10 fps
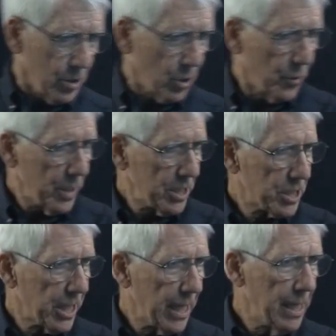So
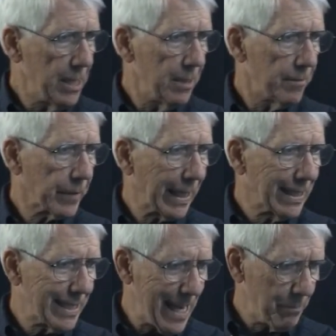this uh,
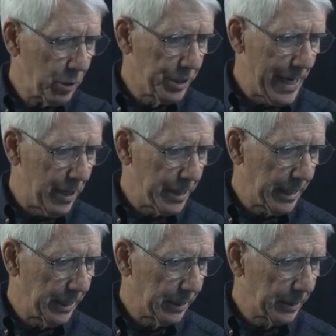example down
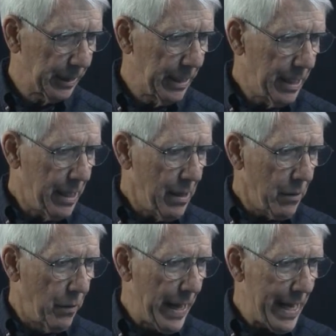here
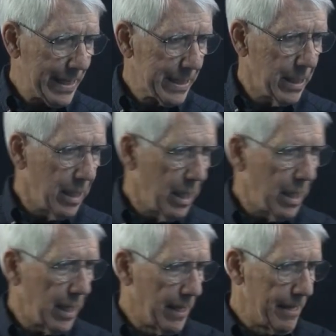that
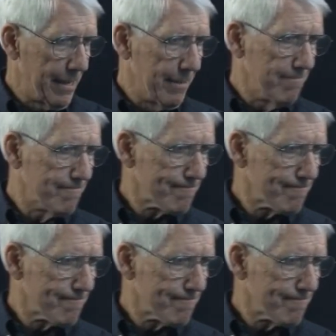uh,